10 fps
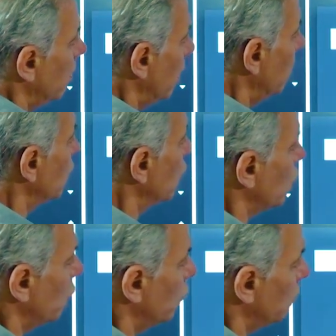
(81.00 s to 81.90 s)
images
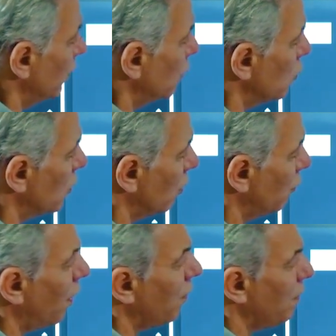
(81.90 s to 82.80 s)
or videos that are
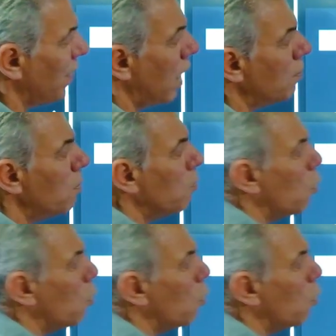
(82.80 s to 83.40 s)
found in the album,